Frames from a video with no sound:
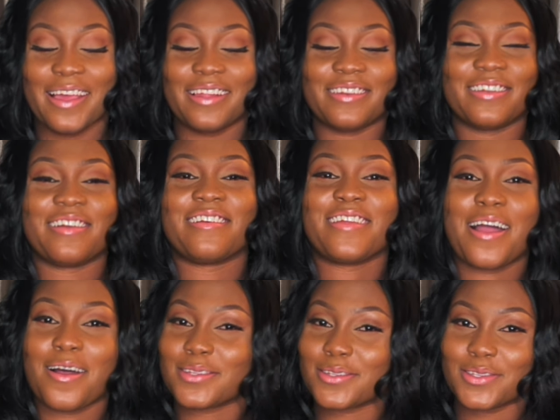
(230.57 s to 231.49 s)
Learn
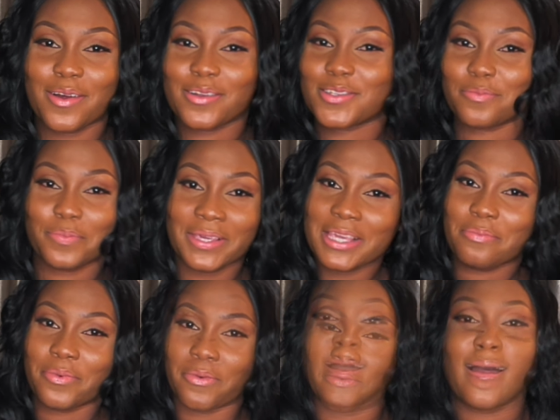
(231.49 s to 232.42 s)
how to talk to
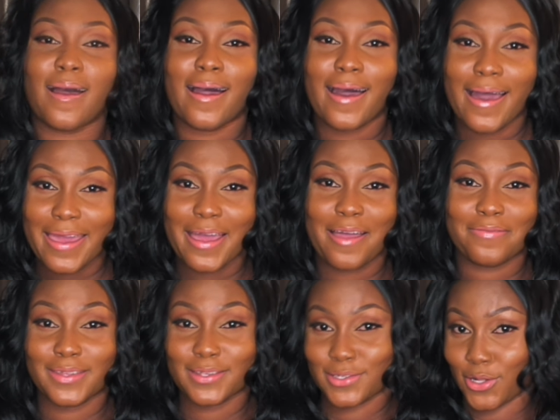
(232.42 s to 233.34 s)
people. I have
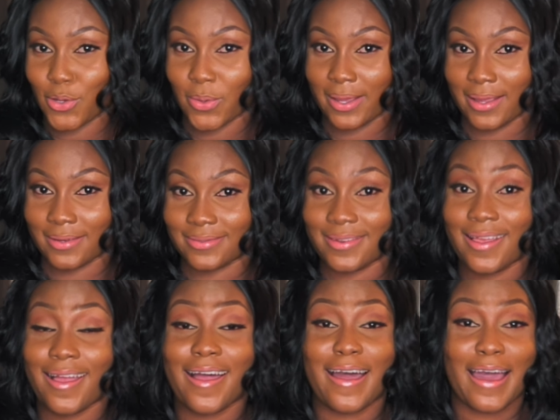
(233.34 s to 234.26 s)
this slogan
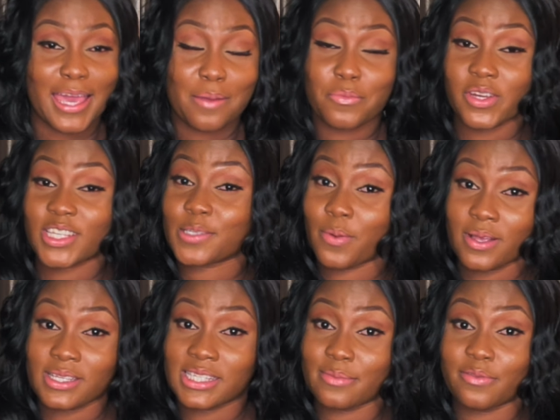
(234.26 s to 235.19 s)
I am
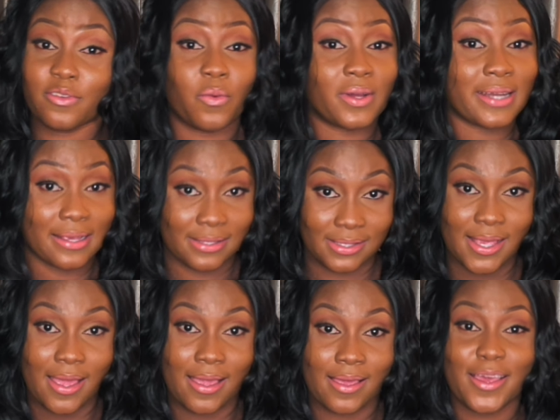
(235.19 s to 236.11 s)
responsible for what I
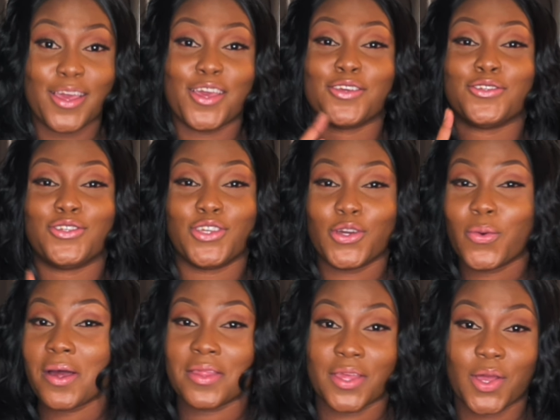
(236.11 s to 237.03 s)
say. You,
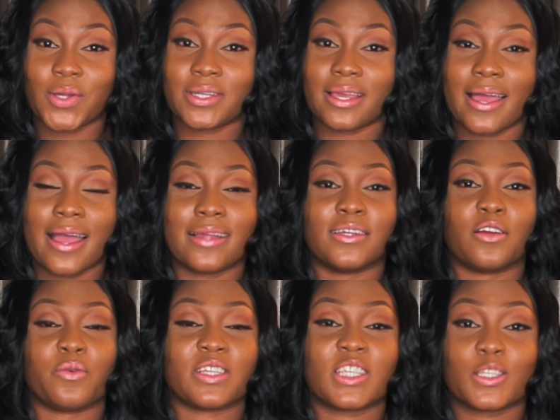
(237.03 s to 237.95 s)
on the other hand, are
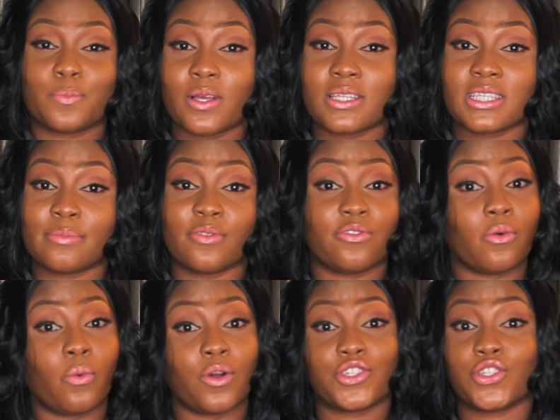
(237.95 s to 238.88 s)
responsible for
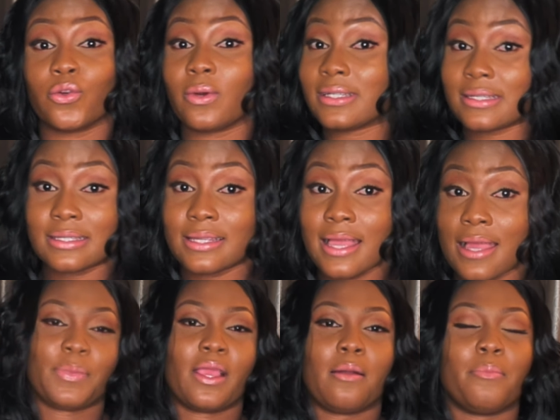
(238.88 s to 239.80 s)
what you
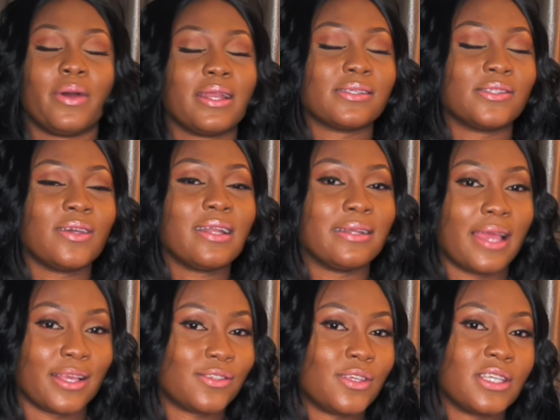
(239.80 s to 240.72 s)
understand. But not an
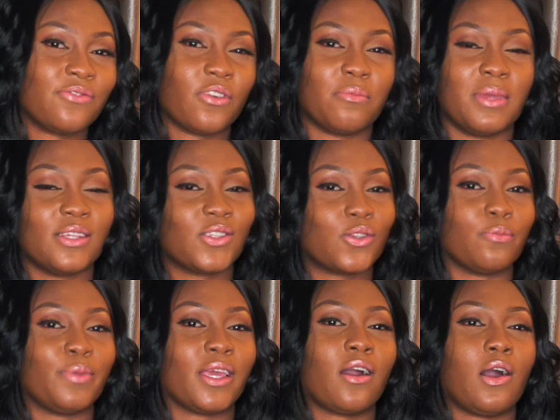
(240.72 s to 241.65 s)
excuse for me to
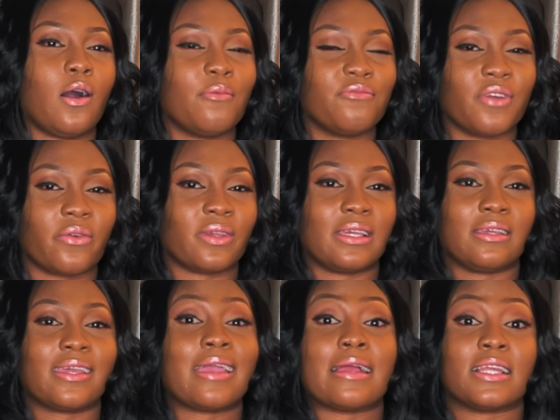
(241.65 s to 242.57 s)
become very
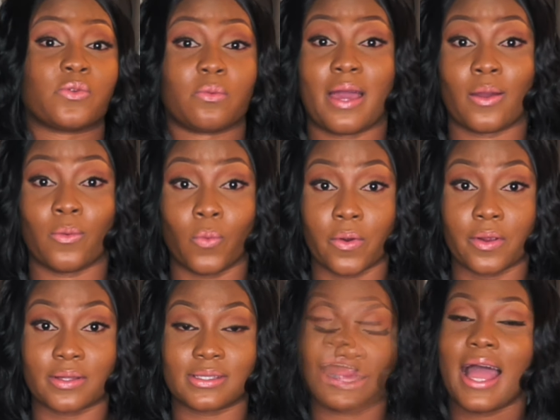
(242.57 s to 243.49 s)
careless with my
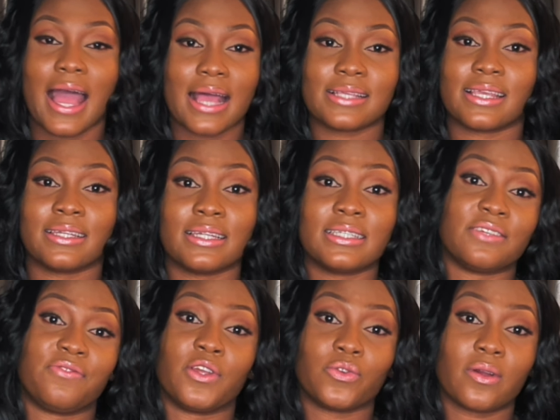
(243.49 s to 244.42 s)
words. As an
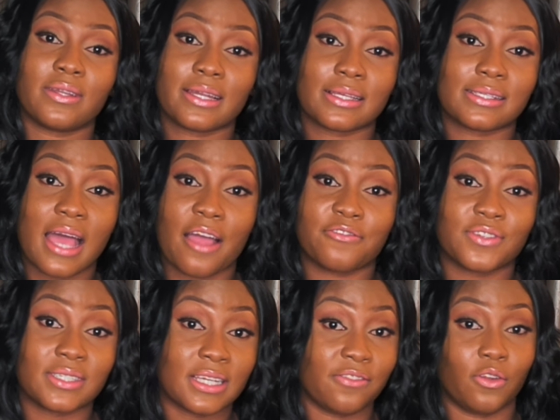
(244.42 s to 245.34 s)
individual that is after
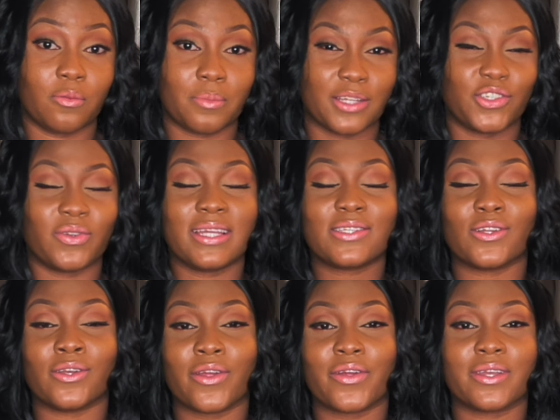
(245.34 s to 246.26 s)
development, you need to
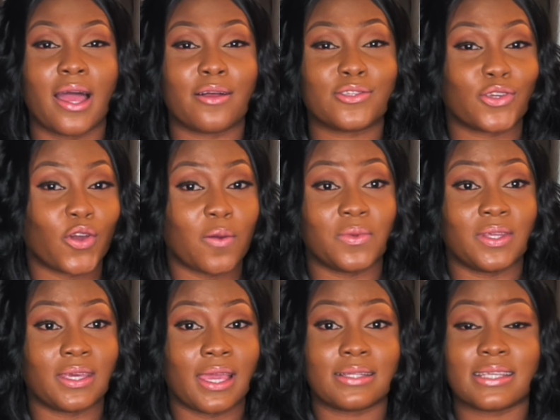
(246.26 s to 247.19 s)
learn how to
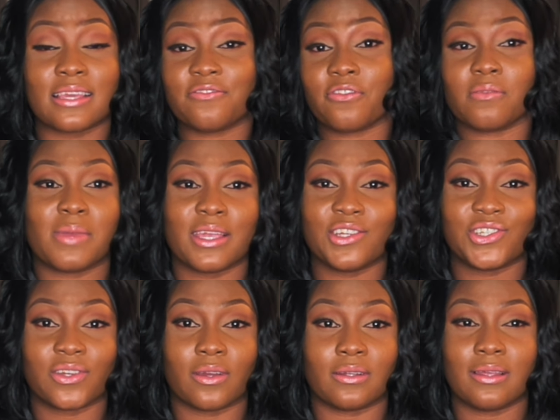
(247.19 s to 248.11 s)
communicate
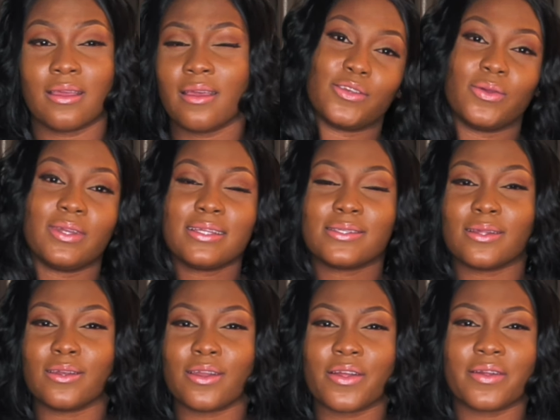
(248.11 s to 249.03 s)
information. You need to
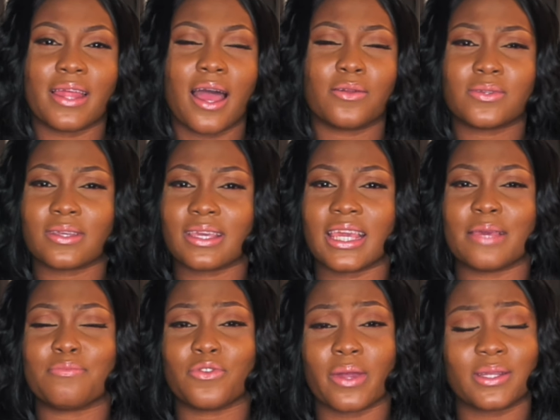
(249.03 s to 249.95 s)
learn how to
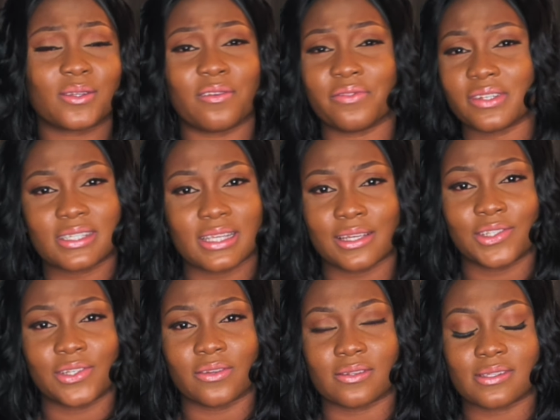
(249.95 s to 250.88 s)
keep great
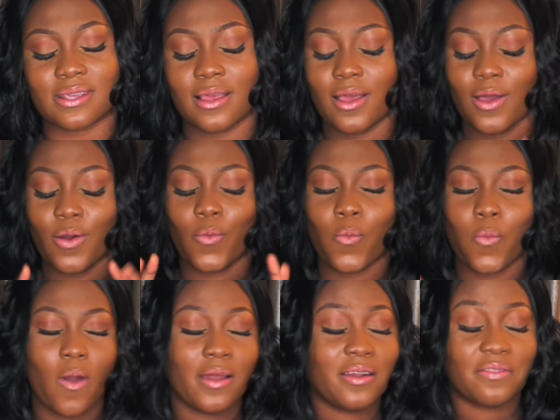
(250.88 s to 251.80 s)
conversations.
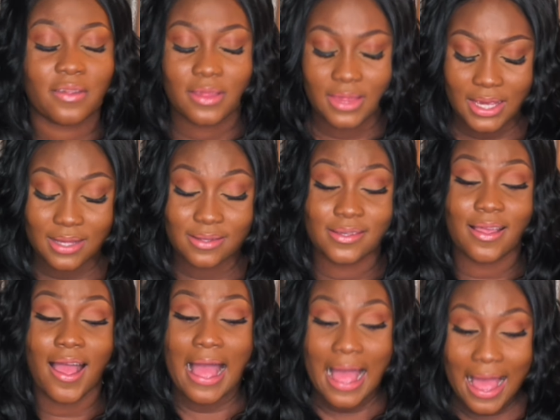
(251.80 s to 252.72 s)
One of the things
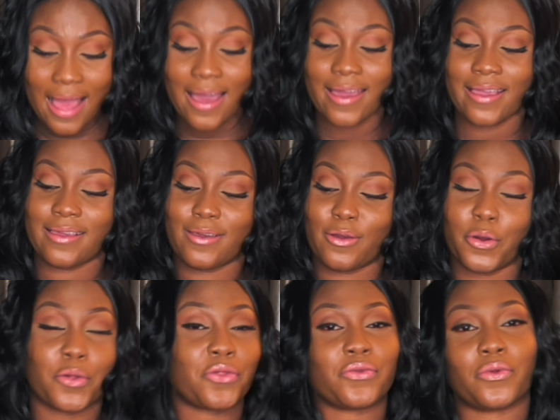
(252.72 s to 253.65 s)
I
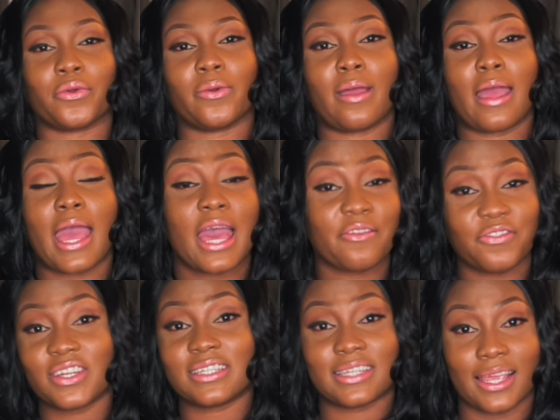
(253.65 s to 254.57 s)
go through
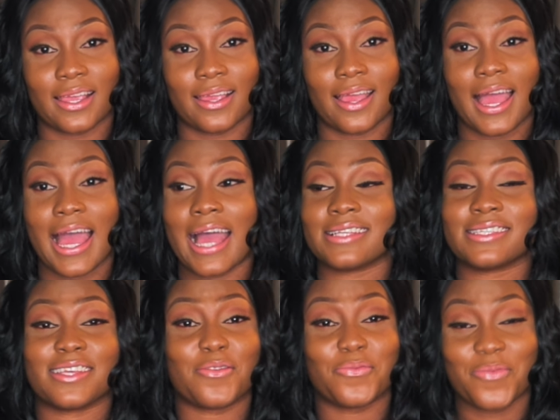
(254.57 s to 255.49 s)
every day as
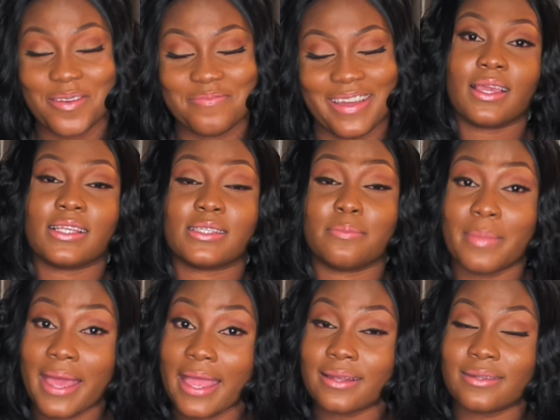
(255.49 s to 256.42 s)
a woman is
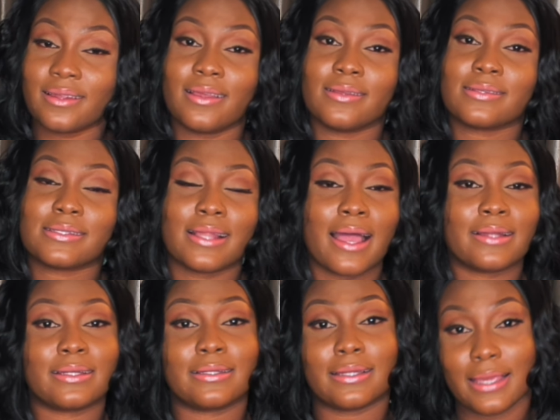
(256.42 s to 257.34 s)
men
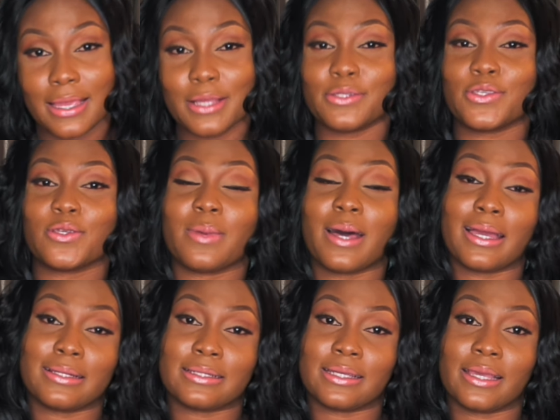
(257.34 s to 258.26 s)
sliding into my
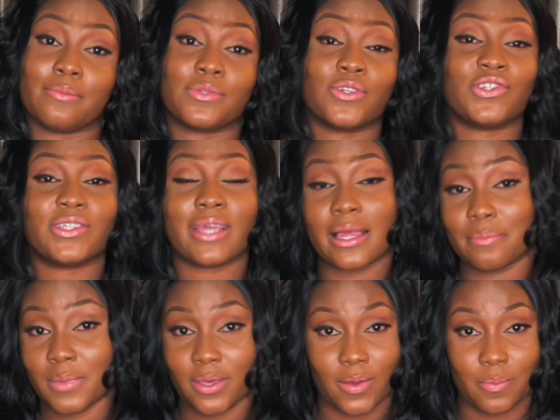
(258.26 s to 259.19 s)
DM to chat
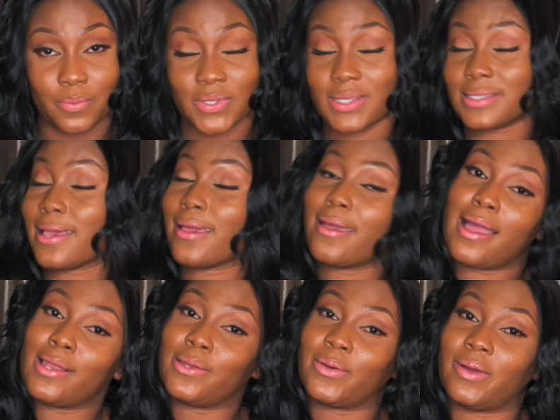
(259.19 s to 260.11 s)
me up, to say
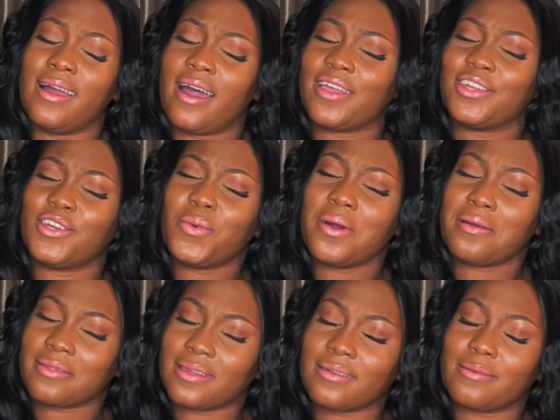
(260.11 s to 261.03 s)
hello. I know one
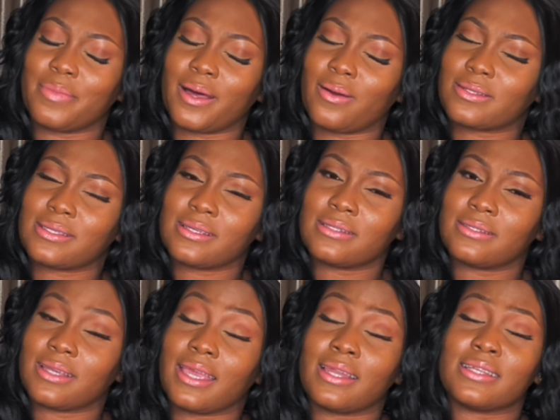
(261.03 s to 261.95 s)
thing about it,
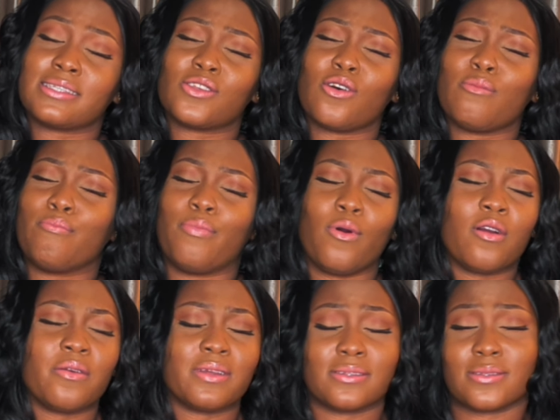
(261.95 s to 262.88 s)
it is so
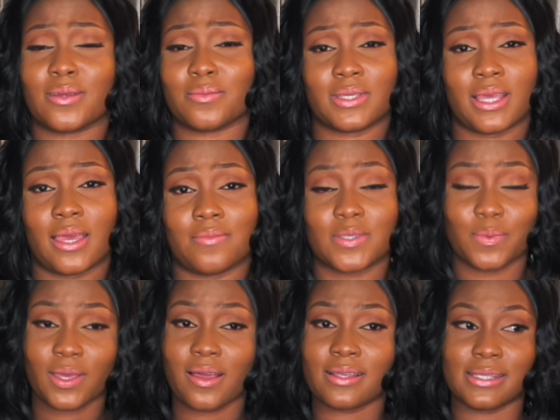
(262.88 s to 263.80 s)
boring sometimes
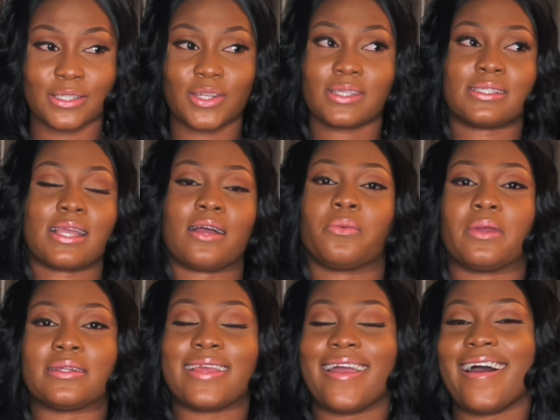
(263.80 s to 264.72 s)
because they just start
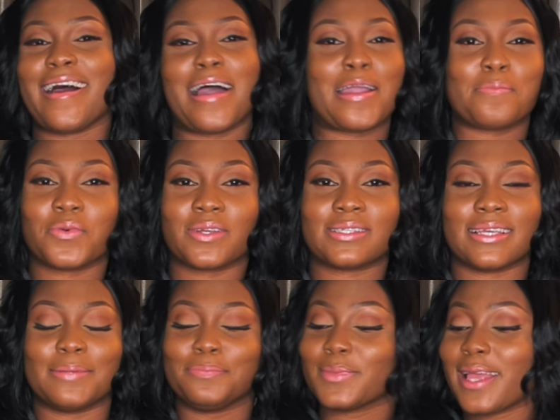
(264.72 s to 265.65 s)
with, hi
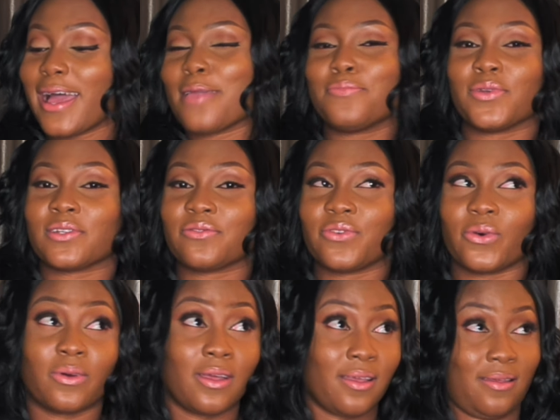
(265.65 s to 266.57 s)
pretty, hi beautiful.